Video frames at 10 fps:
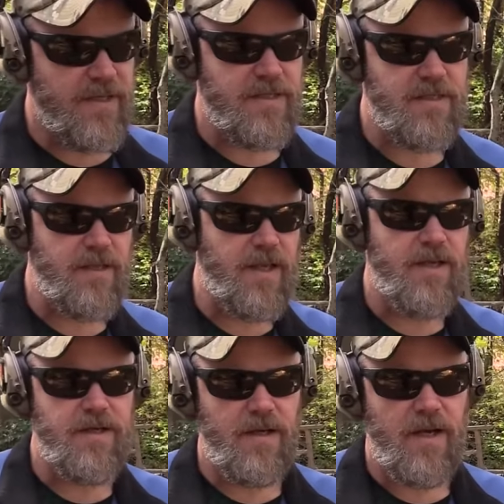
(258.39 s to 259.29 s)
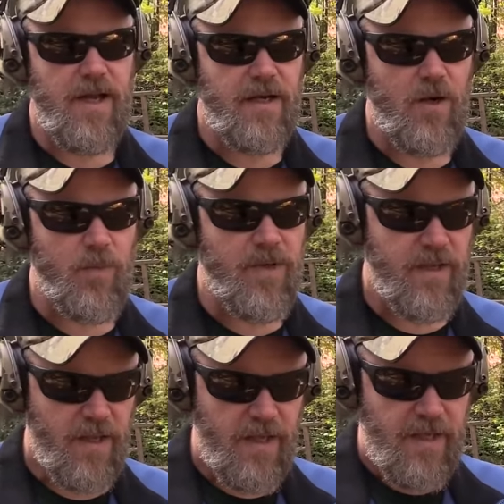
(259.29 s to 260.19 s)
is the gun didn't lock open.
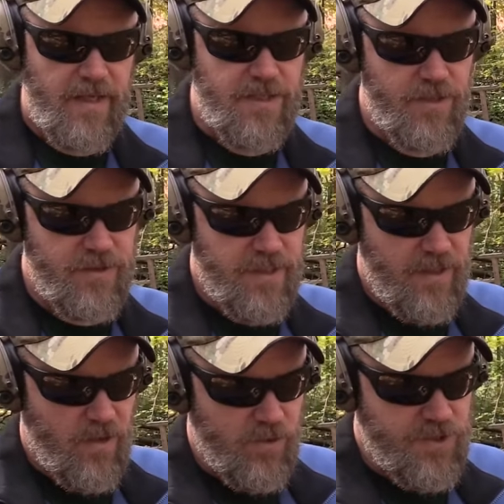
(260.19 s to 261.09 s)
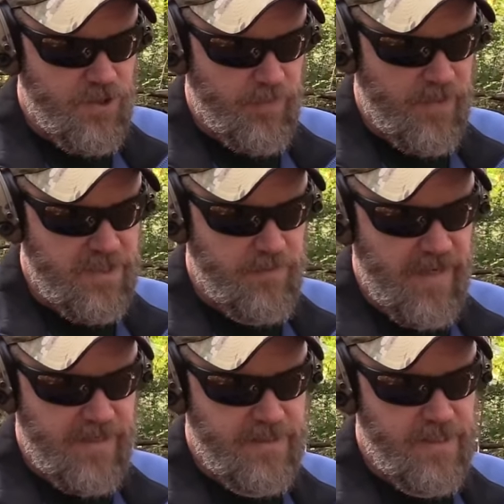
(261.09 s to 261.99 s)
It's using old surplus
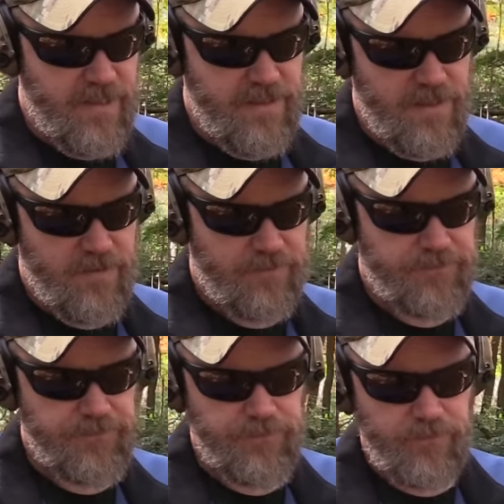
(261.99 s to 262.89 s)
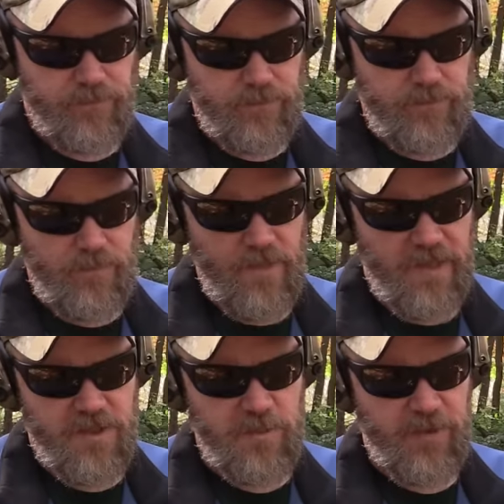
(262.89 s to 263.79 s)
magazines
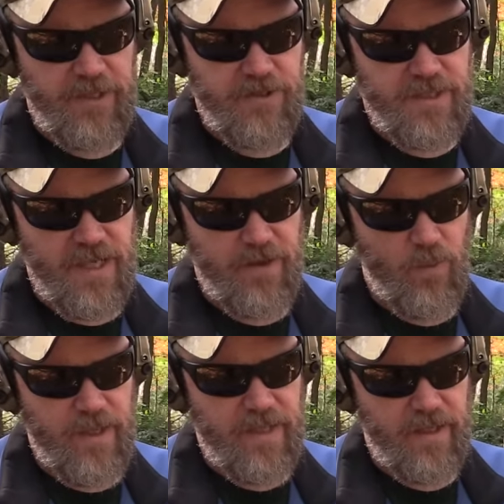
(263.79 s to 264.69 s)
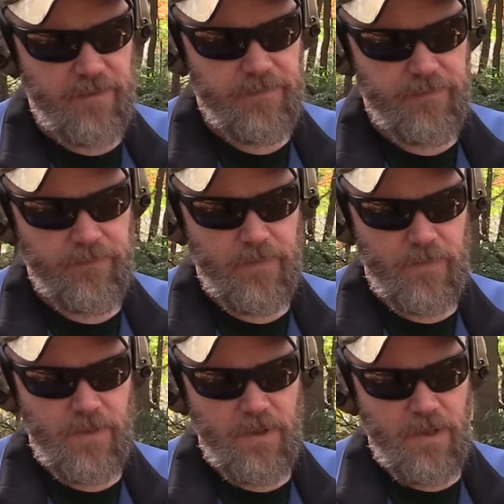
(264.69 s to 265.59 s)
and the springs just kind of weak in them.
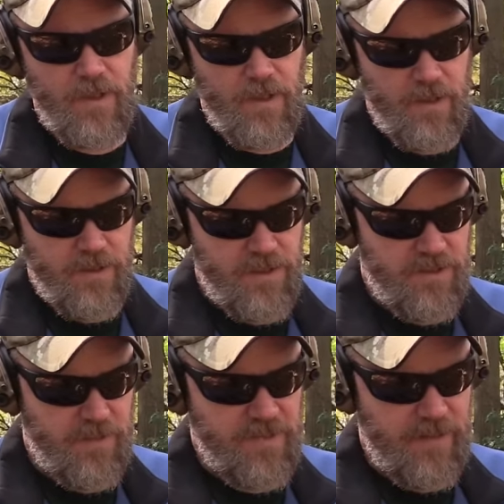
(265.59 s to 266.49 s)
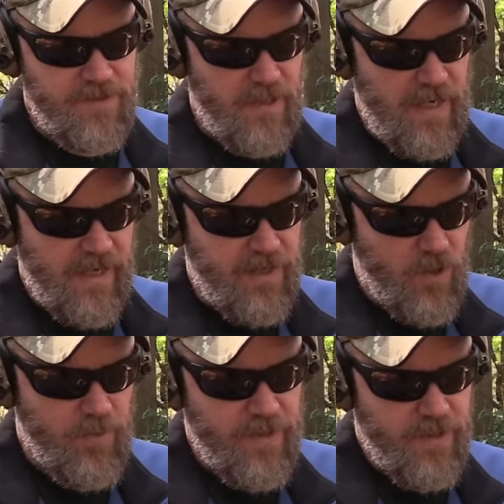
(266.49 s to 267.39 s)
So sometimes it'll lock
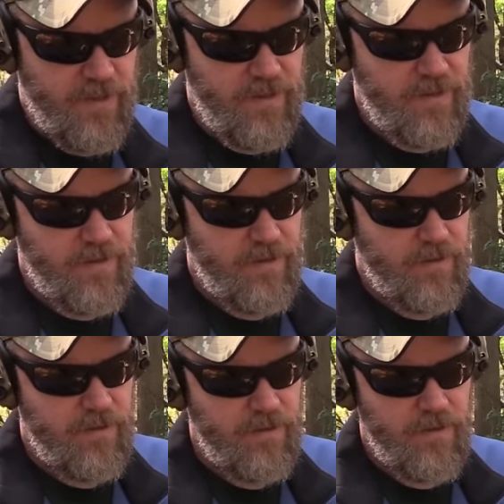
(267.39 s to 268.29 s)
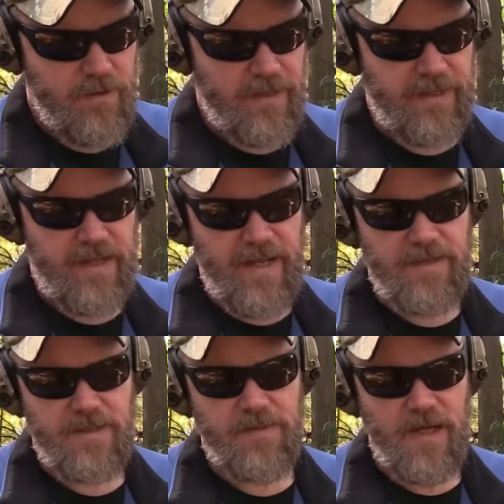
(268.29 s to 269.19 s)
open like
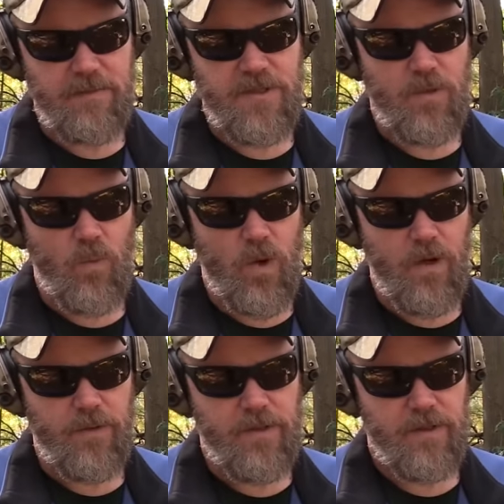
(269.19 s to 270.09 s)
that, sometimes it won't.